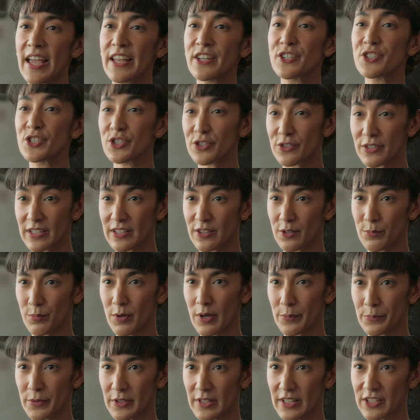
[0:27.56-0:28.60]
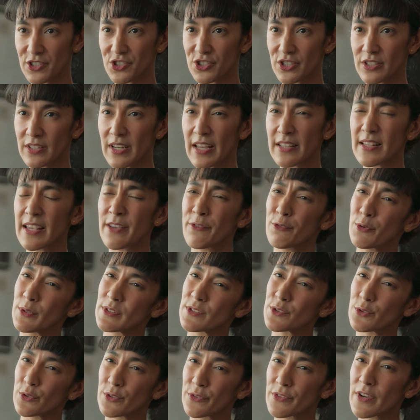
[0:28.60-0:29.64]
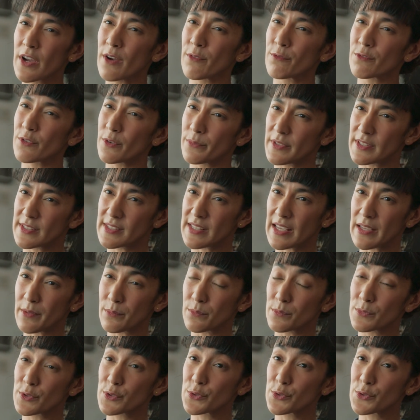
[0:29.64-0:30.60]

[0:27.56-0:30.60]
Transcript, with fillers: entering the population, it, everyone's sort of come from the same